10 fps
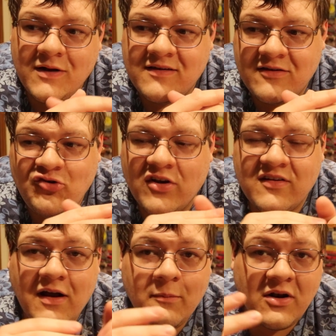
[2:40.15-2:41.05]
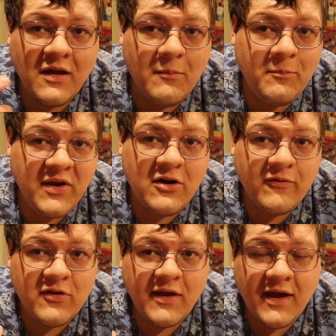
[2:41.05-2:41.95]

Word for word: It's just, I'm going to get beat over the